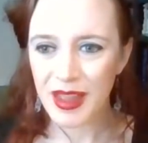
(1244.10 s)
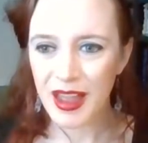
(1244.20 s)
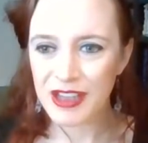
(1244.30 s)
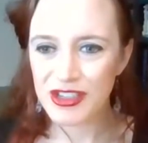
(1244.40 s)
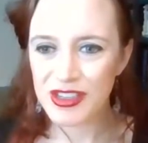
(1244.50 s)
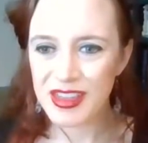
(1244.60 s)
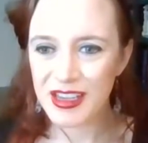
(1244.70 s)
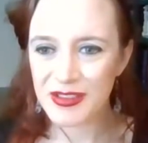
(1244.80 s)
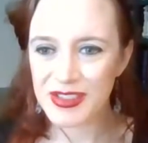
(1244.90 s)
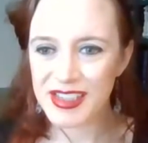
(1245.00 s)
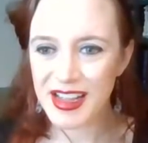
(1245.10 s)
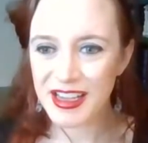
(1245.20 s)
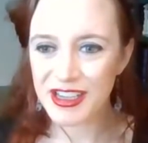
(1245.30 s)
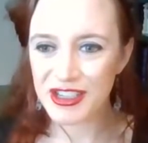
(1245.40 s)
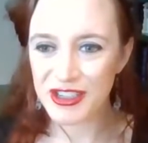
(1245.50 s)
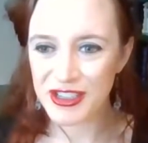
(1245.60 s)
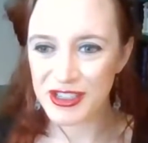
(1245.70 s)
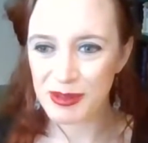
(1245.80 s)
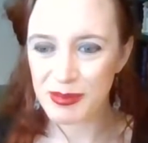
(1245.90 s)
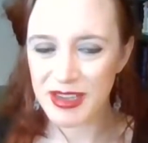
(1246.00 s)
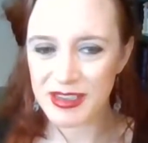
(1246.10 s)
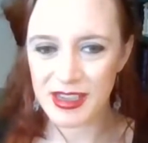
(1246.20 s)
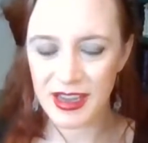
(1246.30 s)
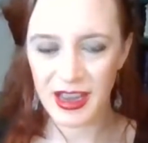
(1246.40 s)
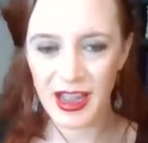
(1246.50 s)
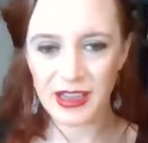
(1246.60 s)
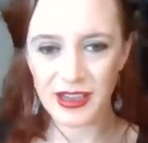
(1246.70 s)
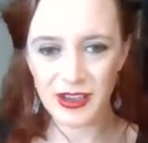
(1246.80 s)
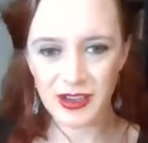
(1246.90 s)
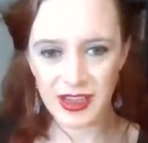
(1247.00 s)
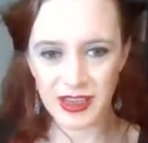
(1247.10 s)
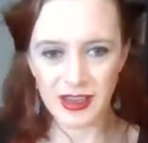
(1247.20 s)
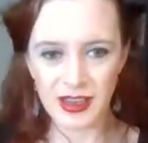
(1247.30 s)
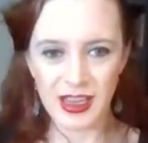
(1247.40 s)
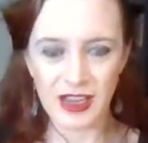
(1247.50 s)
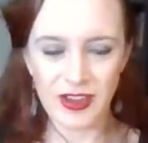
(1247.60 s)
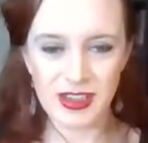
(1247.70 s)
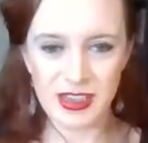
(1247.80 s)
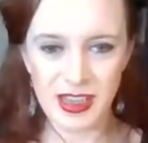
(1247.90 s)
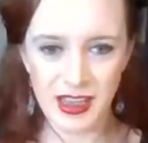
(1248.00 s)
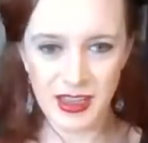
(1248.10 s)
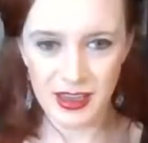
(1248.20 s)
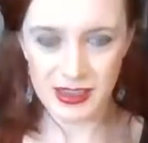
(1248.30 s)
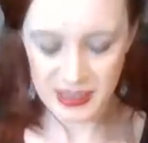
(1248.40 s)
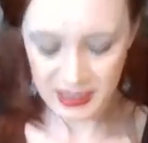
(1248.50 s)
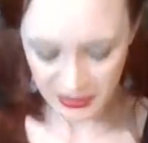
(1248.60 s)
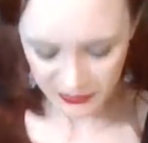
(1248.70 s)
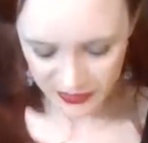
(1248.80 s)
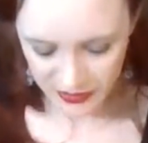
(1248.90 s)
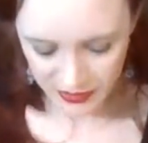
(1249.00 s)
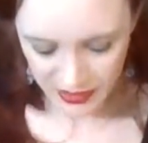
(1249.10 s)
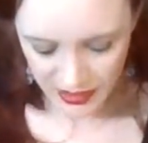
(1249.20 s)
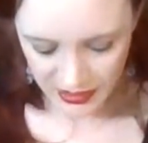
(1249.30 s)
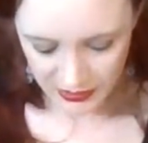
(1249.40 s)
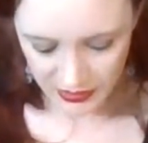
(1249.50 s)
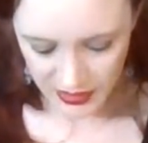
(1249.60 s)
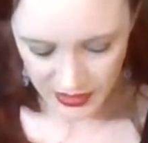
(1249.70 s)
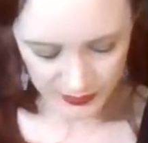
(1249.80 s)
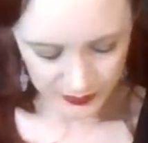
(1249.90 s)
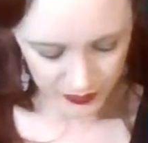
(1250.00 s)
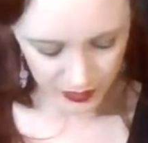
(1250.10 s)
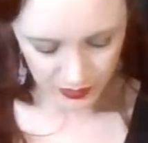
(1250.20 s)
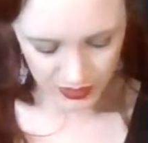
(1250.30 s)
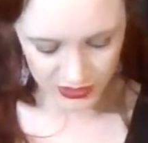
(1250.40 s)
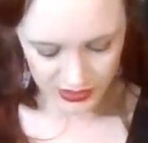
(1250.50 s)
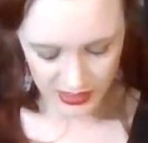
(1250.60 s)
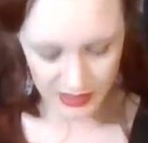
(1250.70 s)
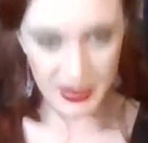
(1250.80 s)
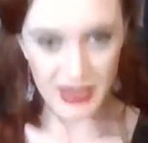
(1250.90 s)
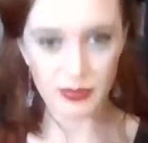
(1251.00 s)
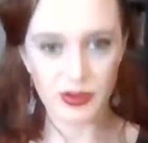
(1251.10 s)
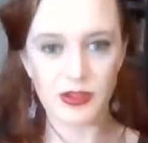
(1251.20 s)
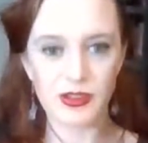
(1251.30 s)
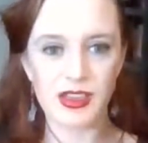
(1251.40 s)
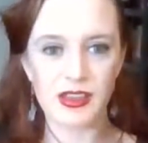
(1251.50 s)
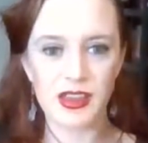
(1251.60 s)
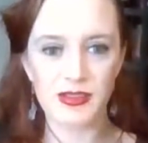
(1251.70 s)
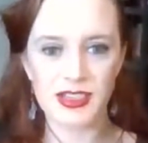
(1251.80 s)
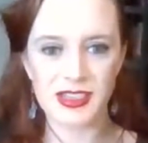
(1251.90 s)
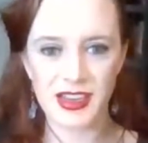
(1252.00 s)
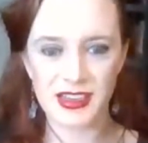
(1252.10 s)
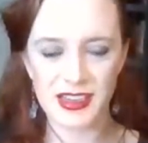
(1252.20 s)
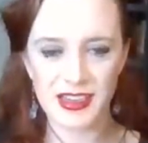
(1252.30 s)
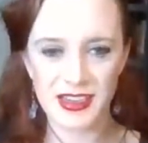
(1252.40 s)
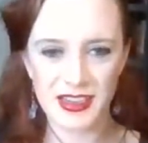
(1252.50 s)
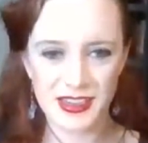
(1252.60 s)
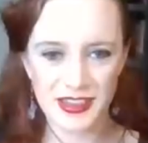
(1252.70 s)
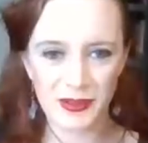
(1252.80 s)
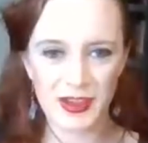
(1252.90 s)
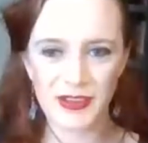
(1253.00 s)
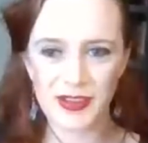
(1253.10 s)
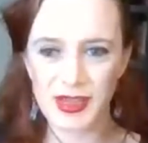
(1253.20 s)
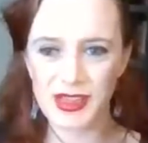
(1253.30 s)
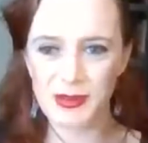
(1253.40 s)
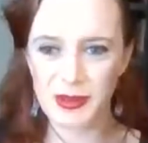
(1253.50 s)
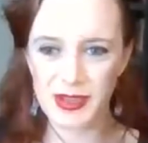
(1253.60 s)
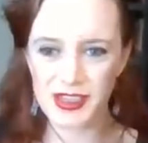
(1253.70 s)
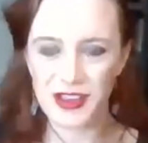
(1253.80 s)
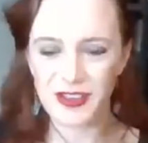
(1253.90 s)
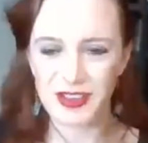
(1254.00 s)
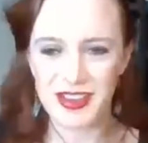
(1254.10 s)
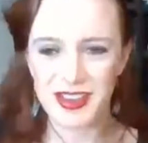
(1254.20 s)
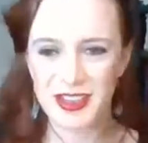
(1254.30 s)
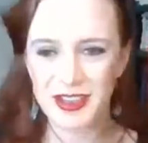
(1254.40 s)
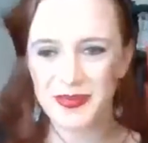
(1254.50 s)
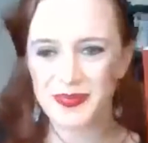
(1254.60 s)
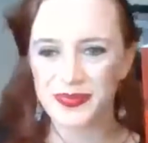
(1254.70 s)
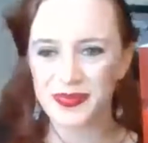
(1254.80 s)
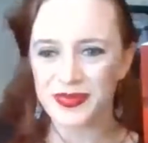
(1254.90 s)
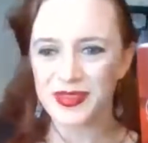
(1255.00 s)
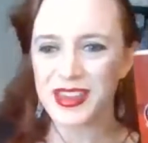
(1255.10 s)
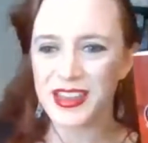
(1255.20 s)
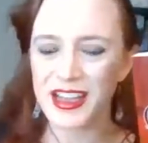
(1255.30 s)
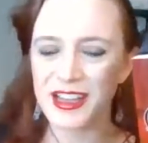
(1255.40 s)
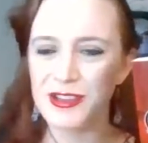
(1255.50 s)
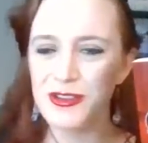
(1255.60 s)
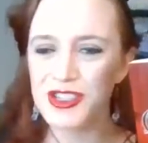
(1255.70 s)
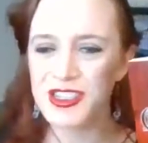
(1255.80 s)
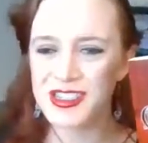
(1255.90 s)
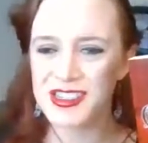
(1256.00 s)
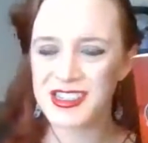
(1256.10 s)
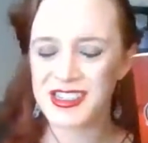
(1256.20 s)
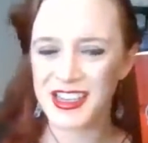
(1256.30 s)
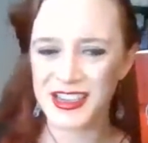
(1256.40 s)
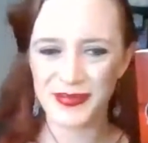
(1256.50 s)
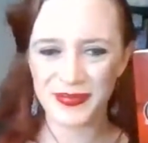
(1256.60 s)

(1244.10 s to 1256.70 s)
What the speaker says: I should think of selling shirts with my design. I could if I did like a T-Fury kind of thing where I just had them mass-produced. Now that I've designed it, I wouldn't have to make them all myself. Yeah, Lucius Disgut.